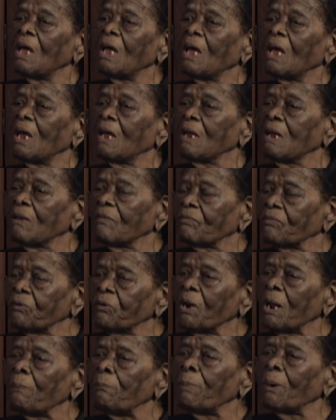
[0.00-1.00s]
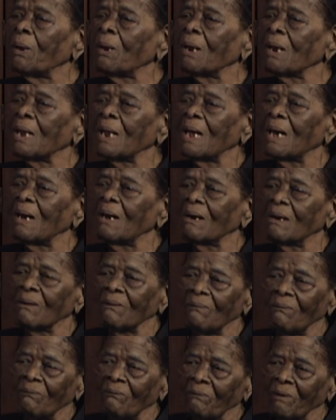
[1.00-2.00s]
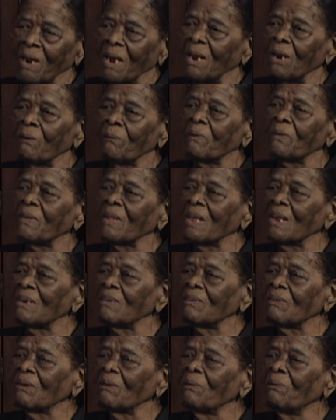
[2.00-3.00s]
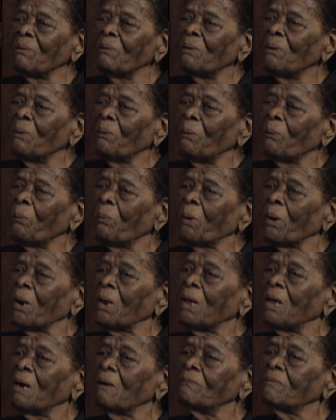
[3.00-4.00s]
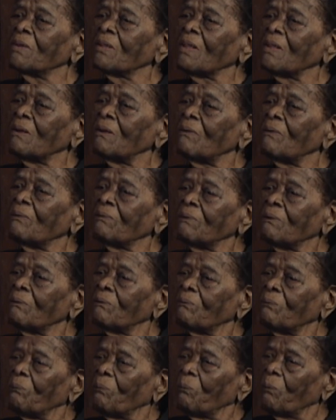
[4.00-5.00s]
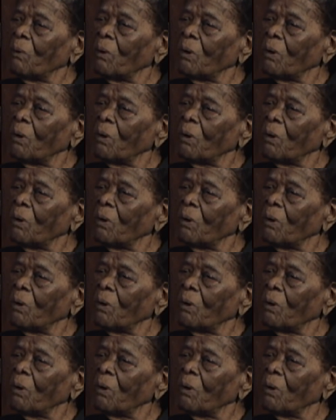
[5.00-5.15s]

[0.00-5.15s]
And he threw that bottle down and ran over there to wherever it was.